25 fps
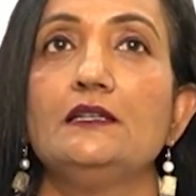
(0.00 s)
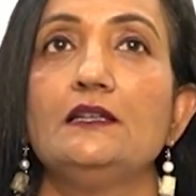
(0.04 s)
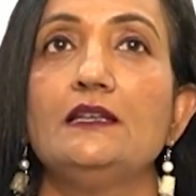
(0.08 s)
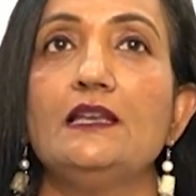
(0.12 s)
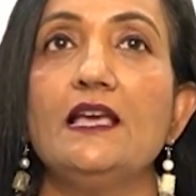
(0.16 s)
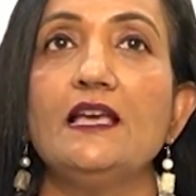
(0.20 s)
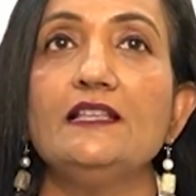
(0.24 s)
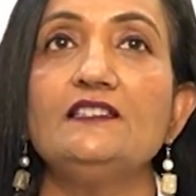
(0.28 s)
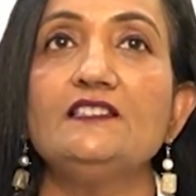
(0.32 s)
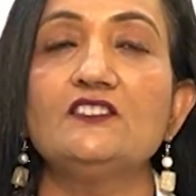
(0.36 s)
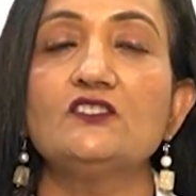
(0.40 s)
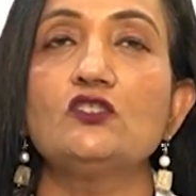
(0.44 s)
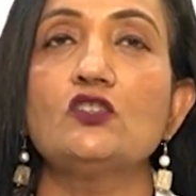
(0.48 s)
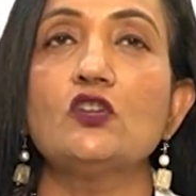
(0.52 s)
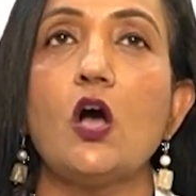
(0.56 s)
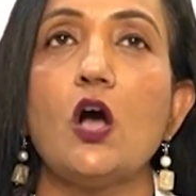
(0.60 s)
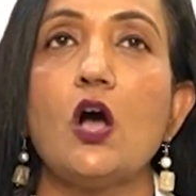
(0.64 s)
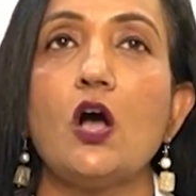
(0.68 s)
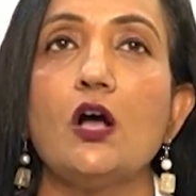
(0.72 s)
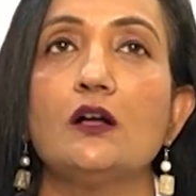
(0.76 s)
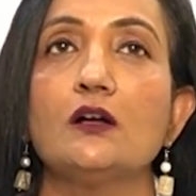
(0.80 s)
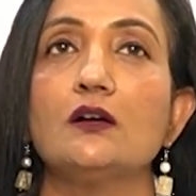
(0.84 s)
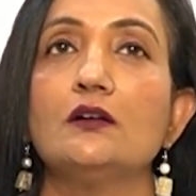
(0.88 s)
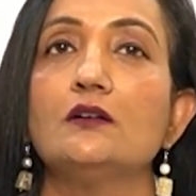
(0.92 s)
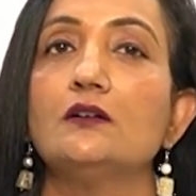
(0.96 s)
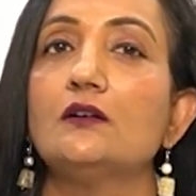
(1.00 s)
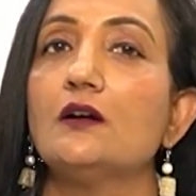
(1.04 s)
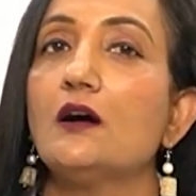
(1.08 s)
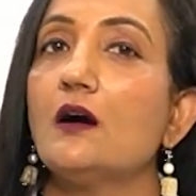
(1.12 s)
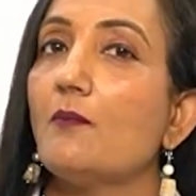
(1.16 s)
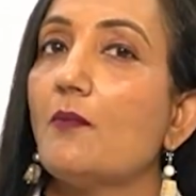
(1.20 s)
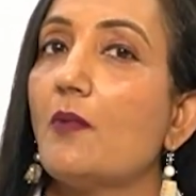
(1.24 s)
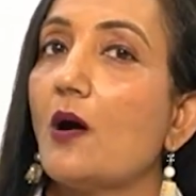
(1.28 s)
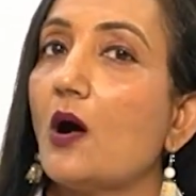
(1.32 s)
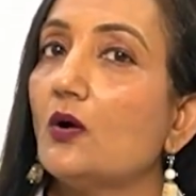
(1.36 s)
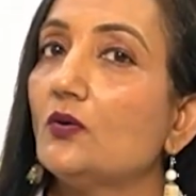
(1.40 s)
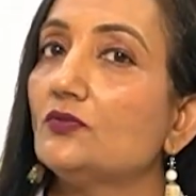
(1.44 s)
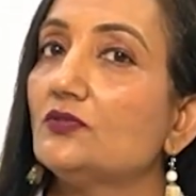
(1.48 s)
Let's talk
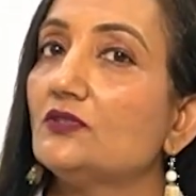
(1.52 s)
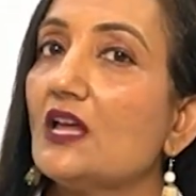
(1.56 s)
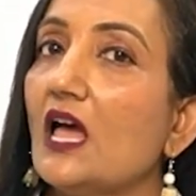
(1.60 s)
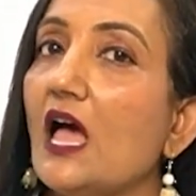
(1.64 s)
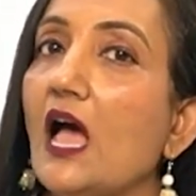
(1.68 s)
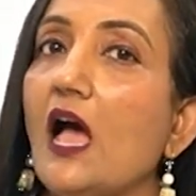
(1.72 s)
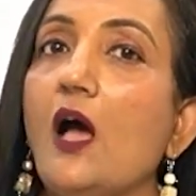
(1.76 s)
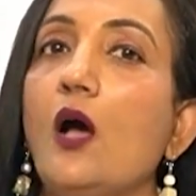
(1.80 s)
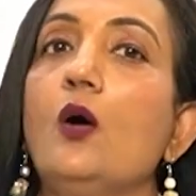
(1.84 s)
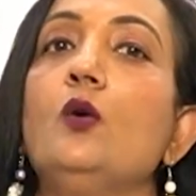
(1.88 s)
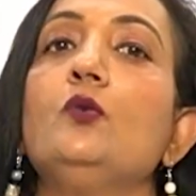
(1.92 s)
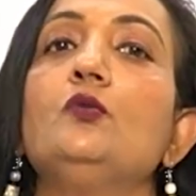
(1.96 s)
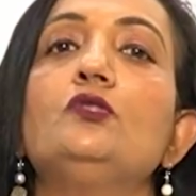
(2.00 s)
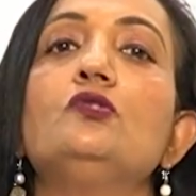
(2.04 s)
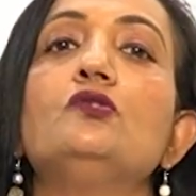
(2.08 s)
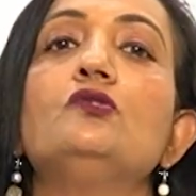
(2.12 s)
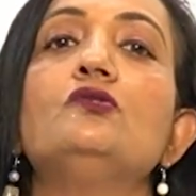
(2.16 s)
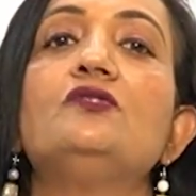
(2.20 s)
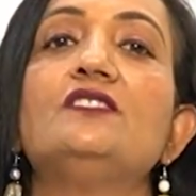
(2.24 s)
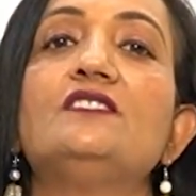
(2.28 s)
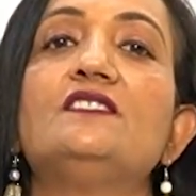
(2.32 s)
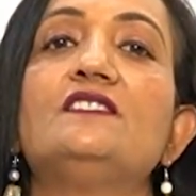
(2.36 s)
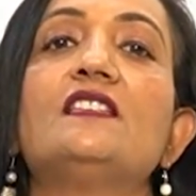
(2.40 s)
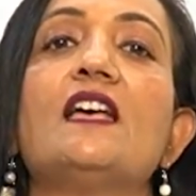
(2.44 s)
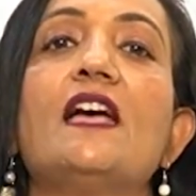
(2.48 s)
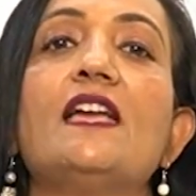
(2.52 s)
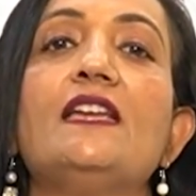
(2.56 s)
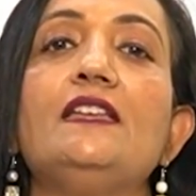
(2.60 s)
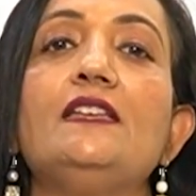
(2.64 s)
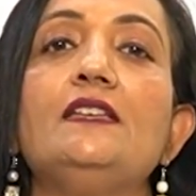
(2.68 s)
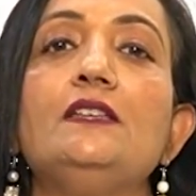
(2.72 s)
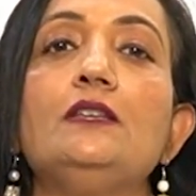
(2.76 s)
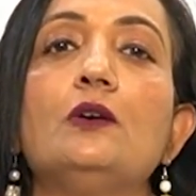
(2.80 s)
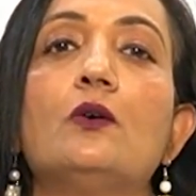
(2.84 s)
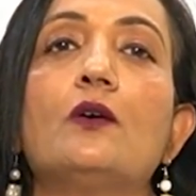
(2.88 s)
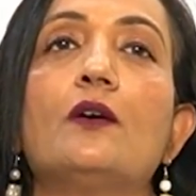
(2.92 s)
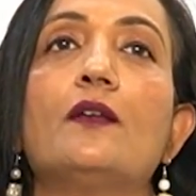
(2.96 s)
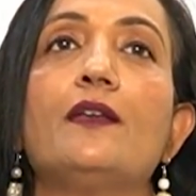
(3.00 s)
about how to
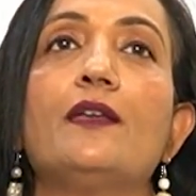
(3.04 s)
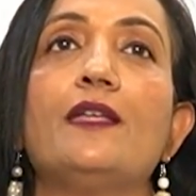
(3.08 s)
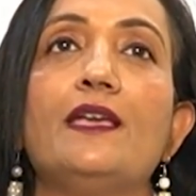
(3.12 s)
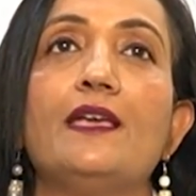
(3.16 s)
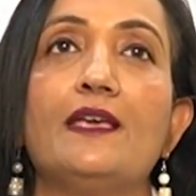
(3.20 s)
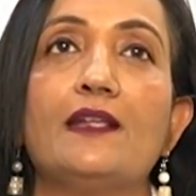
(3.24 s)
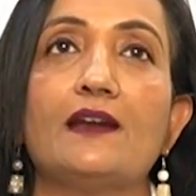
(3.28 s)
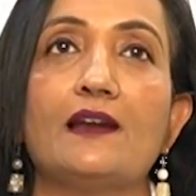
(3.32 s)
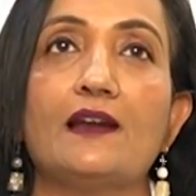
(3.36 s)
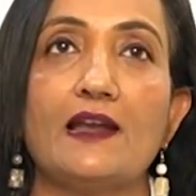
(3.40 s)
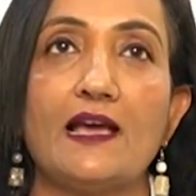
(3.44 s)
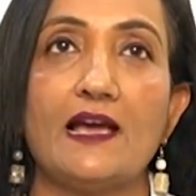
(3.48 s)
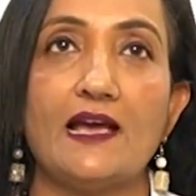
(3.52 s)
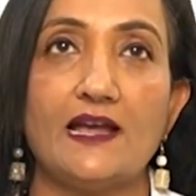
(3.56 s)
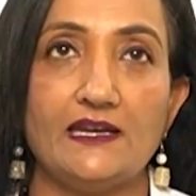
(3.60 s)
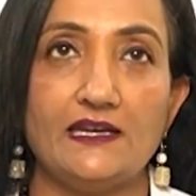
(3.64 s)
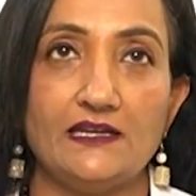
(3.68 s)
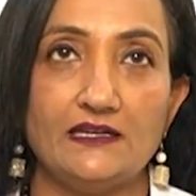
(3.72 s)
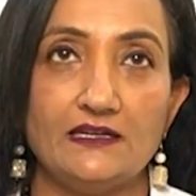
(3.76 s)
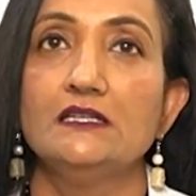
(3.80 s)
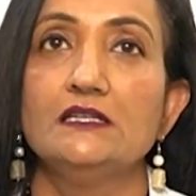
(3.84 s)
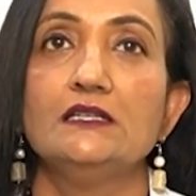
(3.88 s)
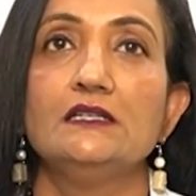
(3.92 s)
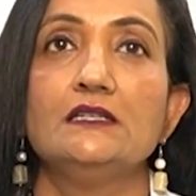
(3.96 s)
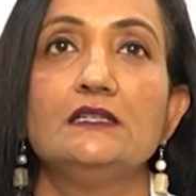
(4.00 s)
design your hairline.